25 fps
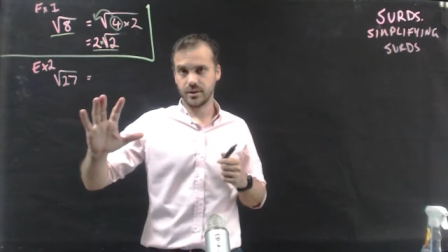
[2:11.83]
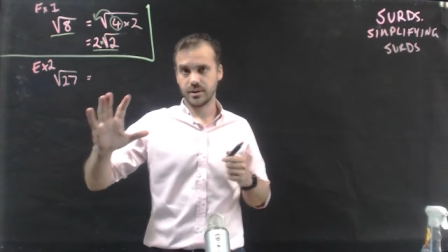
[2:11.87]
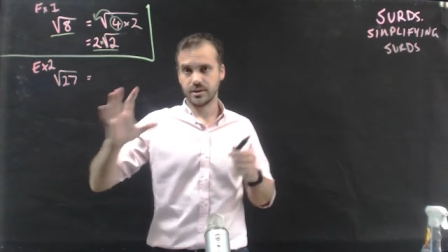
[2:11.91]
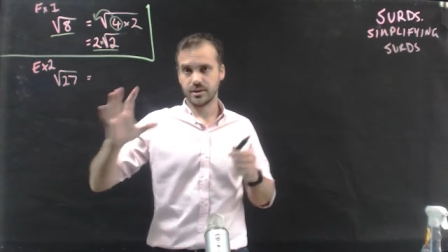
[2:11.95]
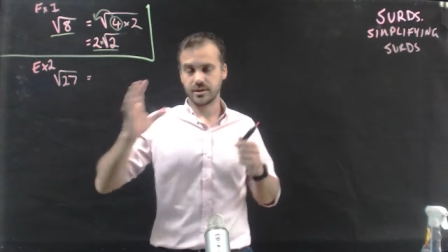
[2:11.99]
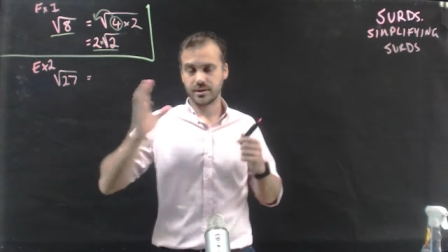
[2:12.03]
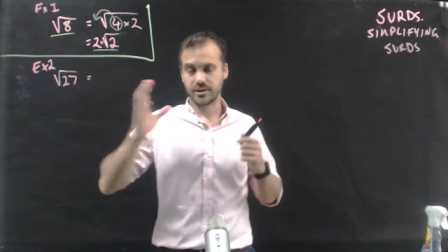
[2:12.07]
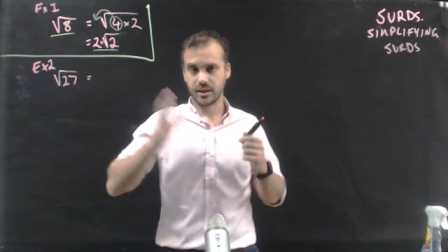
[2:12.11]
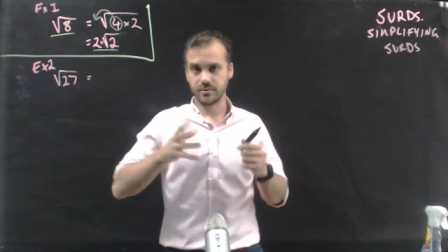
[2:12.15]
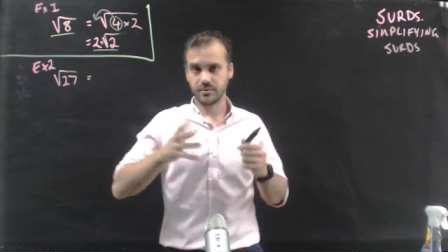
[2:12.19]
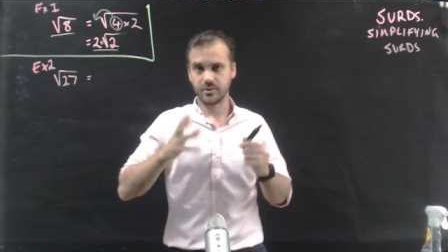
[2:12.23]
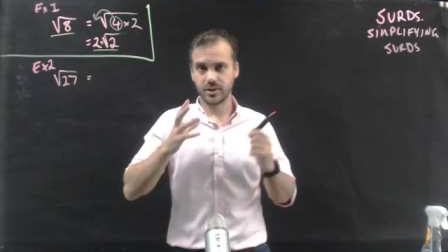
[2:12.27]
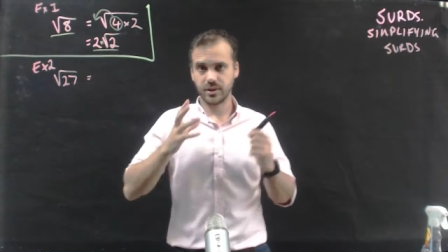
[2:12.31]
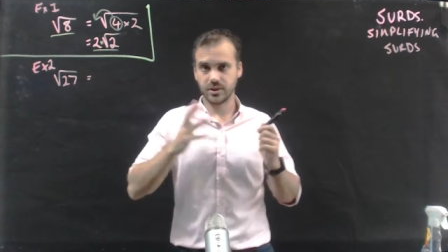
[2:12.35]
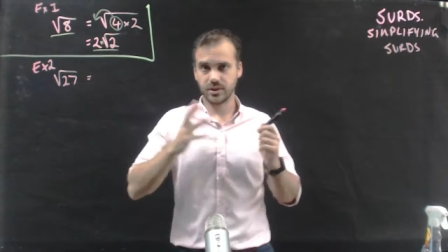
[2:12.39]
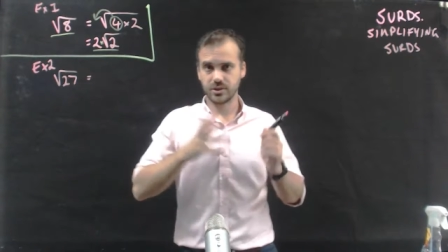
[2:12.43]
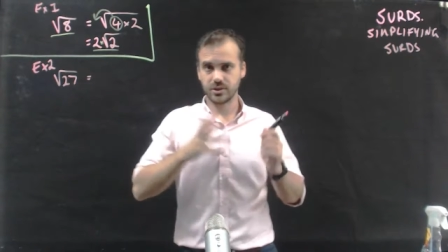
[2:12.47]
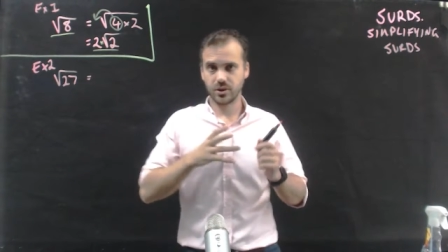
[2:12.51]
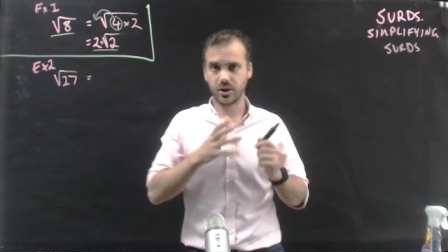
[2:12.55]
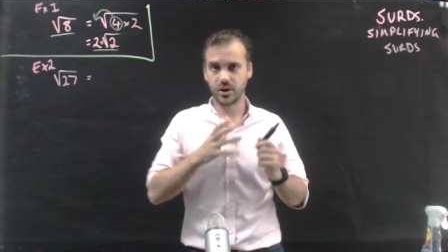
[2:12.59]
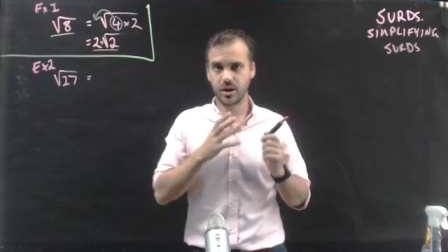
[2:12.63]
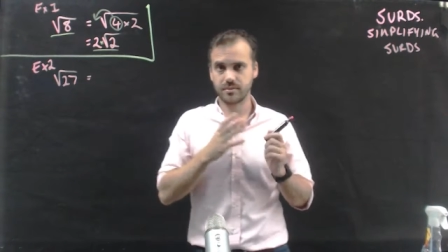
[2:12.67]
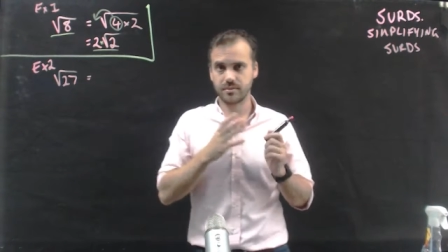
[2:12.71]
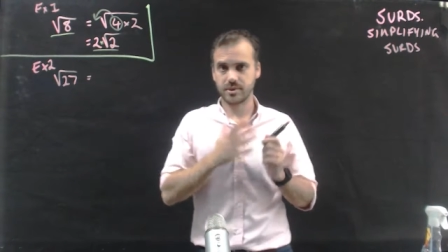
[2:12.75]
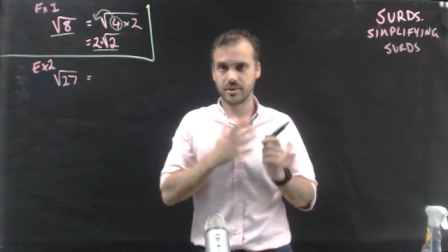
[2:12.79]
Something
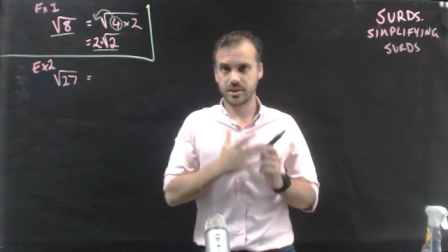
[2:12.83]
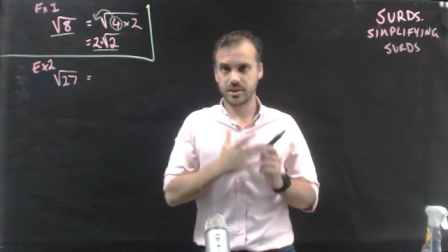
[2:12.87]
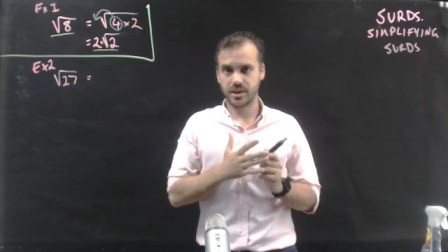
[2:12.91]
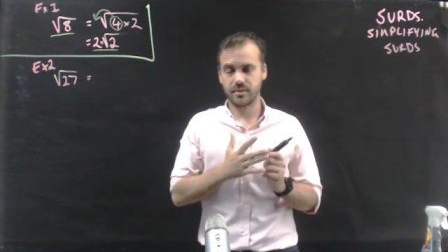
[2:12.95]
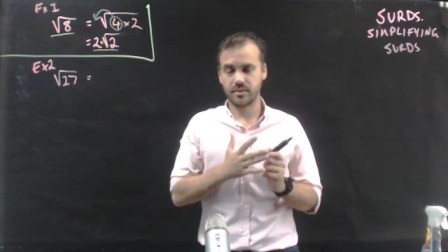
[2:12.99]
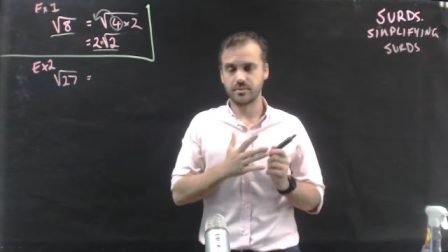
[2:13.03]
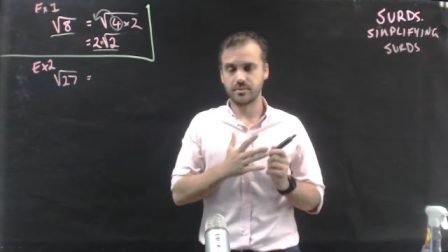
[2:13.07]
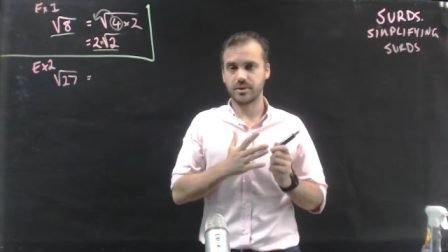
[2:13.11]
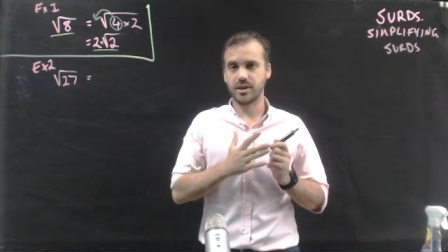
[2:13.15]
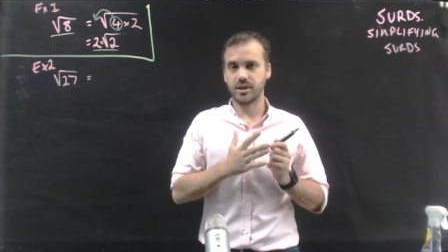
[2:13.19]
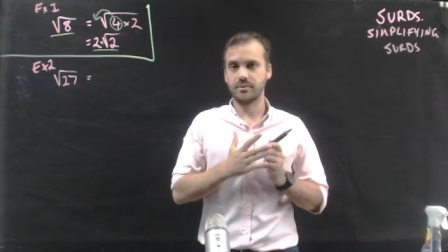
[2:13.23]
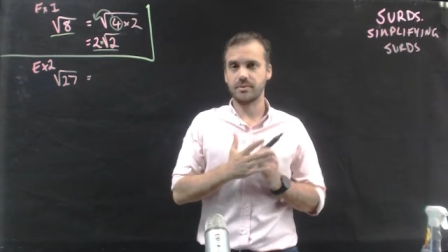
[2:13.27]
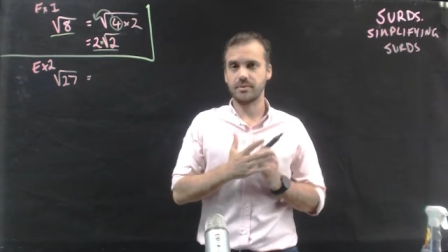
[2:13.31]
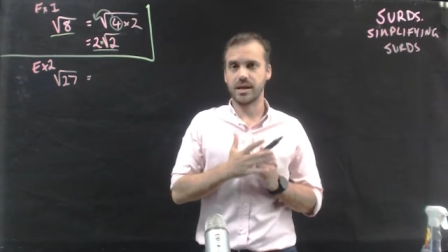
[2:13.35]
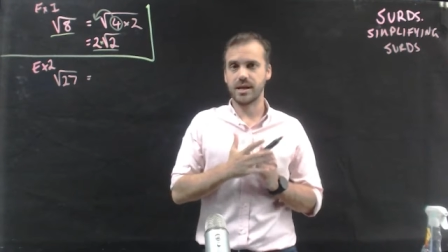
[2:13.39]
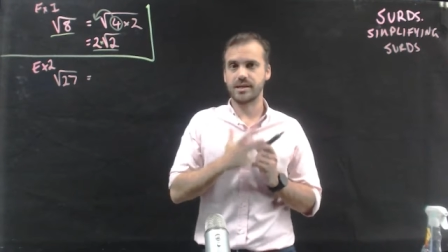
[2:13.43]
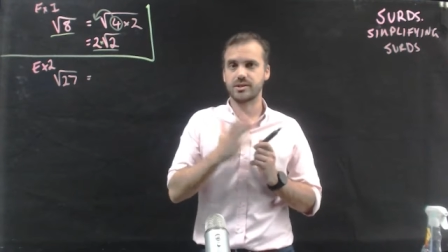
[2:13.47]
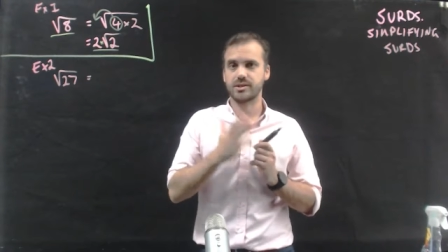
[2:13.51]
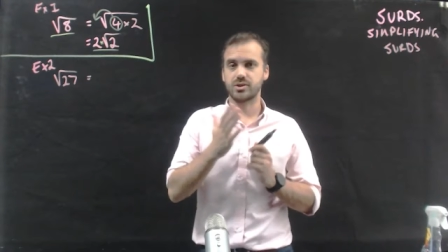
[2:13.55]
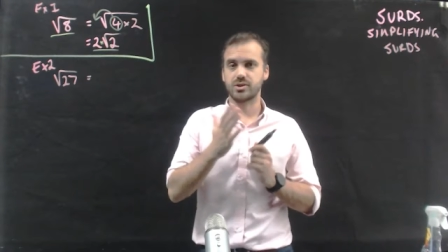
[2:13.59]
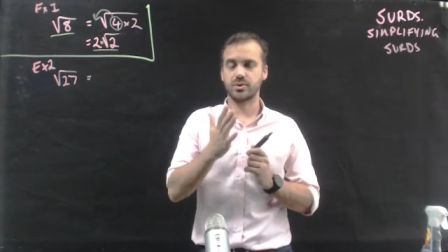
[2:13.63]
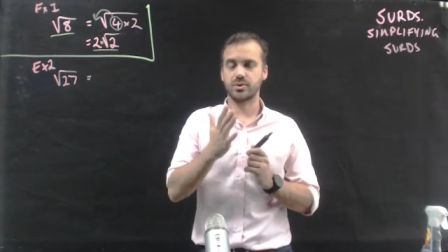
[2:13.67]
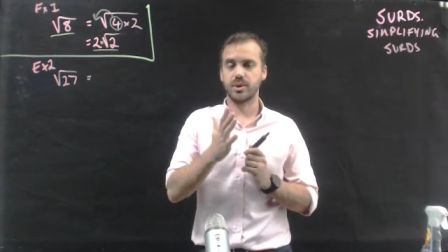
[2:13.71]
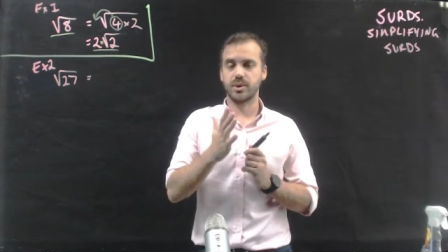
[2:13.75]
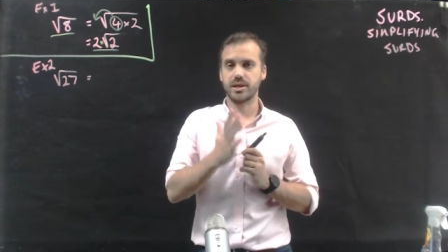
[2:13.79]
times something
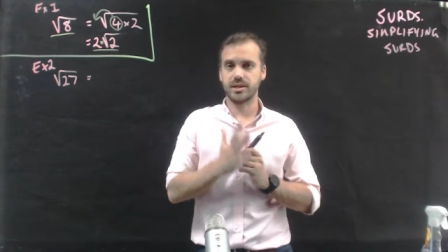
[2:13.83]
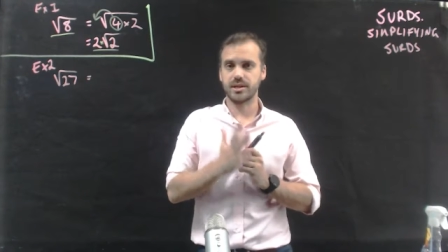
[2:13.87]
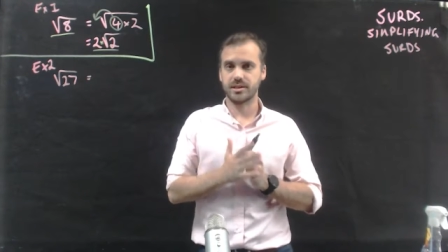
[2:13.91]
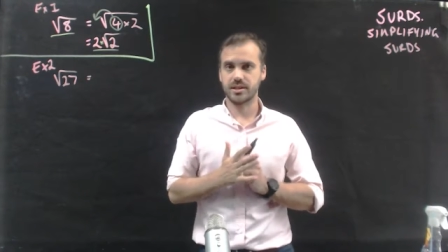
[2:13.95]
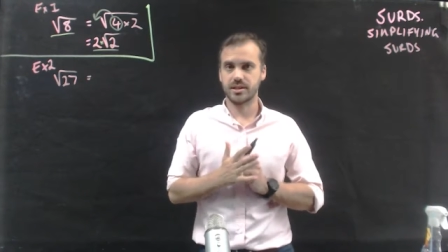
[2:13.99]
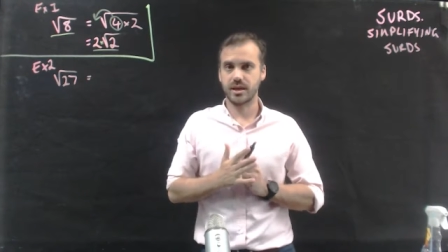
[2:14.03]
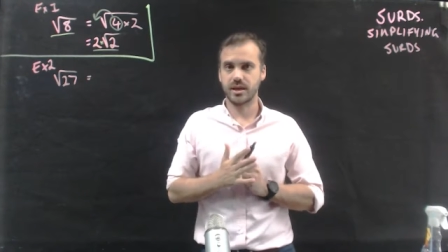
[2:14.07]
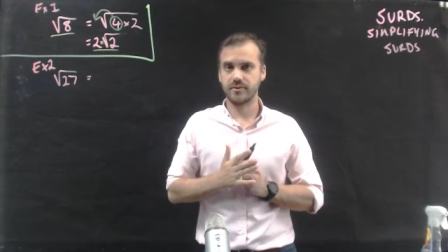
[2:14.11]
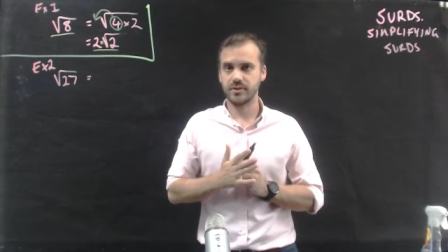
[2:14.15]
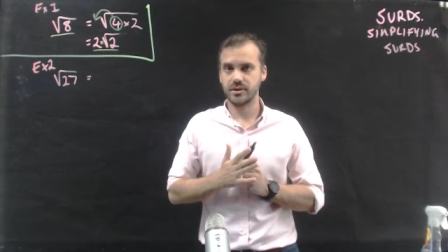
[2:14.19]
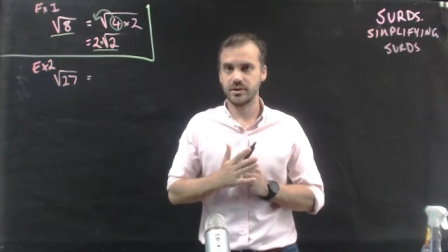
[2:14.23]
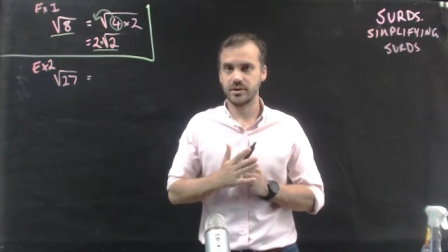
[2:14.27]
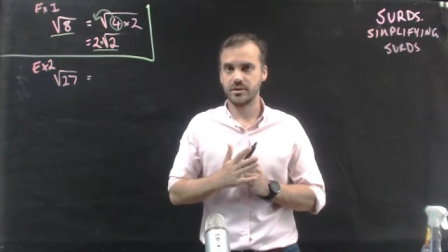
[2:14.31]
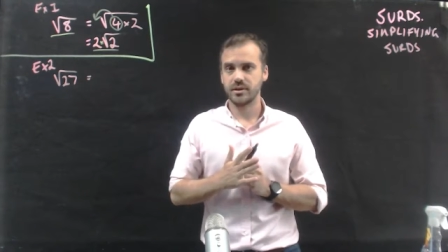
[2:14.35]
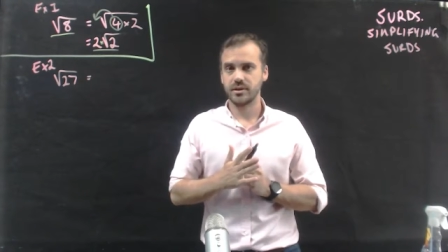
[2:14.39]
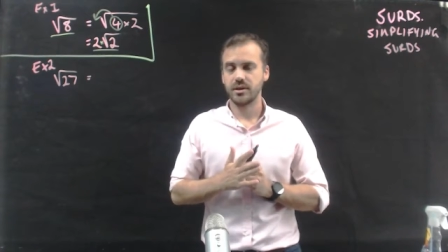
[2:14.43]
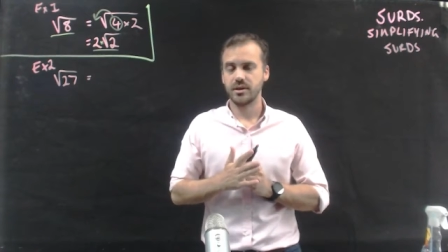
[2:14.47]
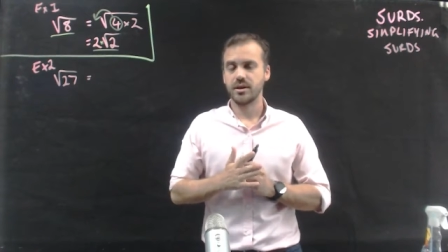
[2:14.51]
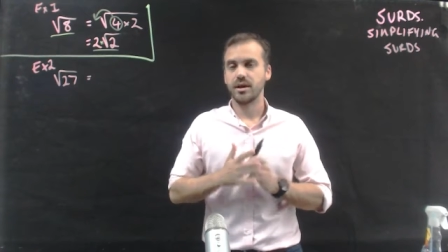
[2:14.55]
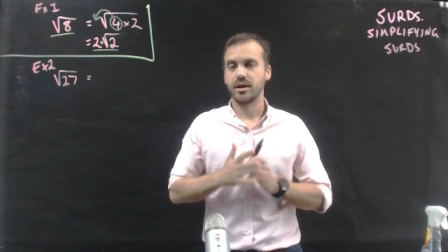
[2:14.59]
makes 27,